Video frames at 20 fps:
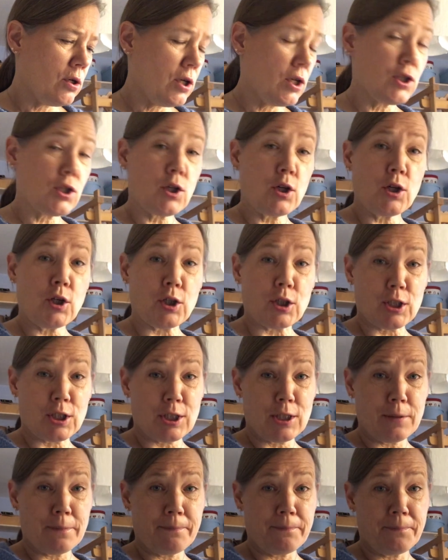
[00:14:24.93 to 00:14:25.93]
a
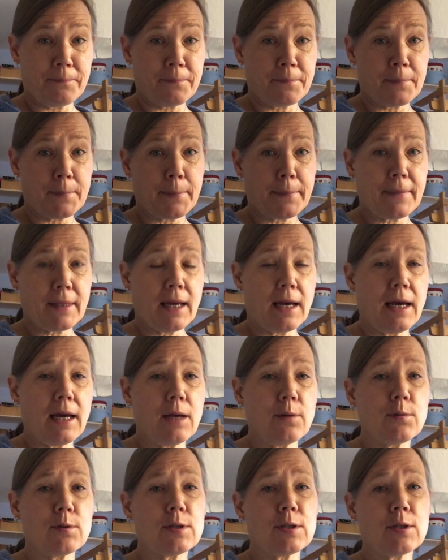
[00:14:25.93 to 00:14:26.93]
skirt.
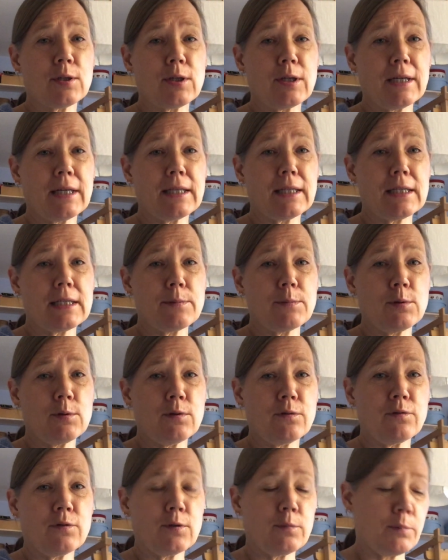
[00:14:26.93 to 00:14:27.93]
I was looking at this
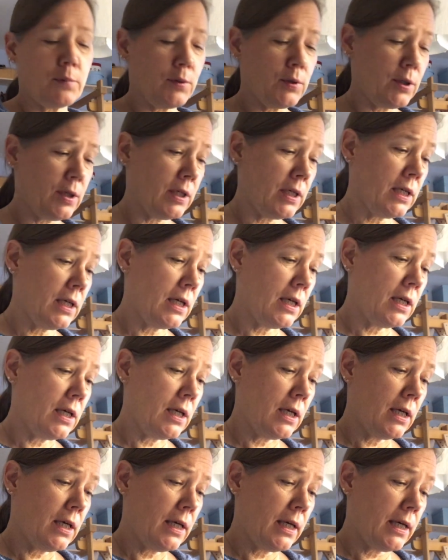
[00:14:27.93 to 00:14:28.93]
beautiful book
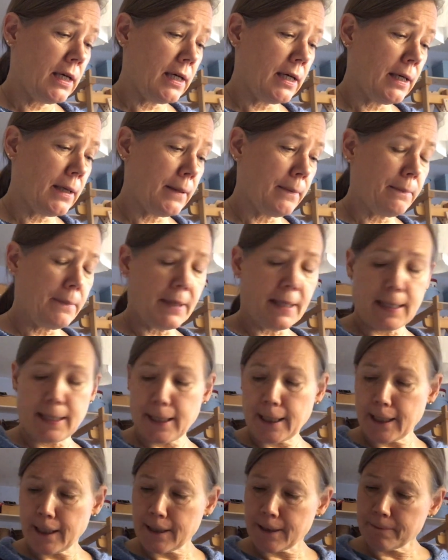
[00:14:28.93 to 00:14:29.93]

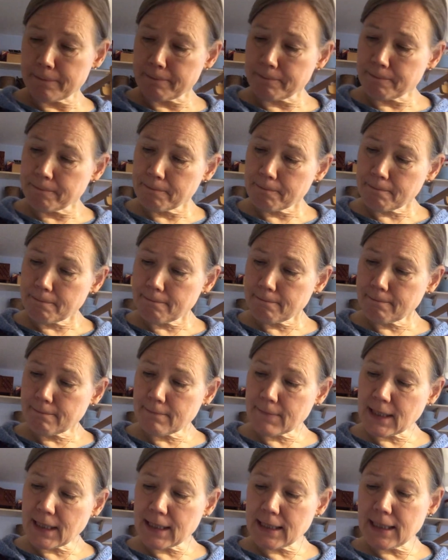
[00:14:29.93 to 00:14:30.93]
by
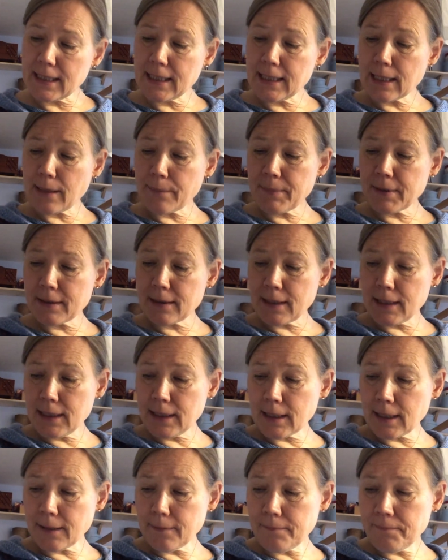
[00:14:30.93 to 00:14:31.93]
Nina
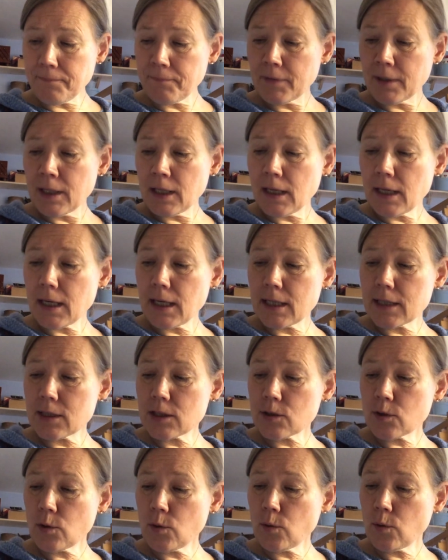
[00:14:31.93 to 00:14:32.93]
Petrina.
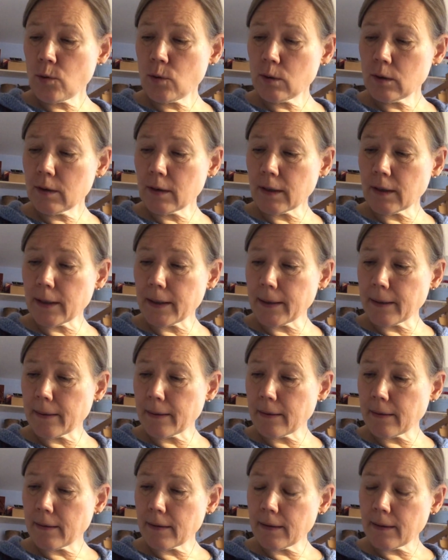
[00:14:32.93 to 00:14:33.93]
It's called
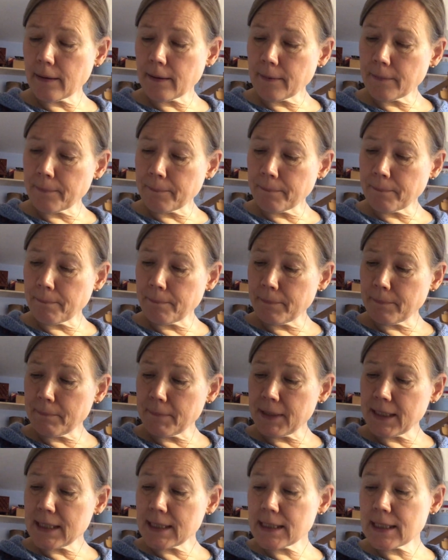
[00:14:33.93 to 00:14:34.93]

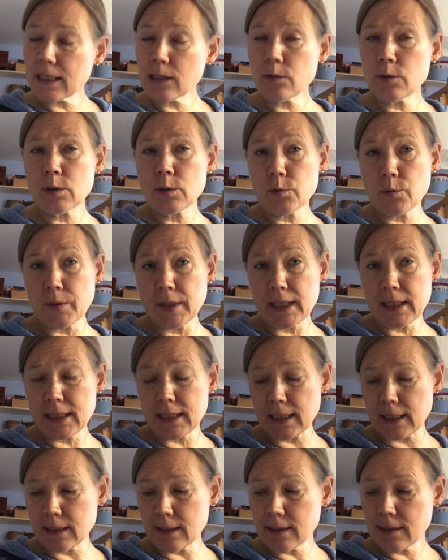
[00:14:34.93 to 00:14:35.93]
Knitting with
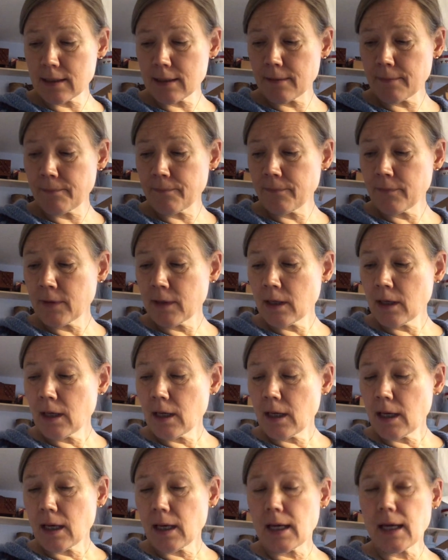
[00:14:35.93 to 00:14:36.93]
Gradients,
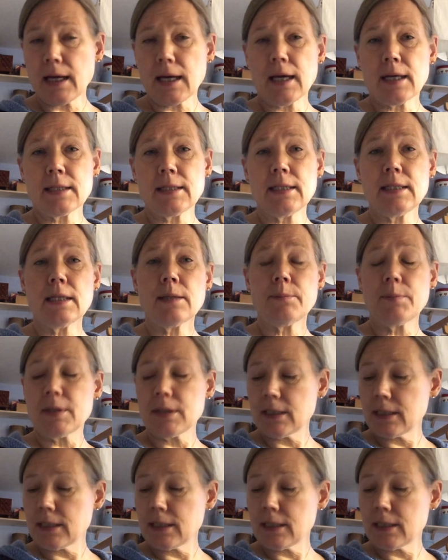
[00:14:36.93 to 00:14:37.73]
and Nina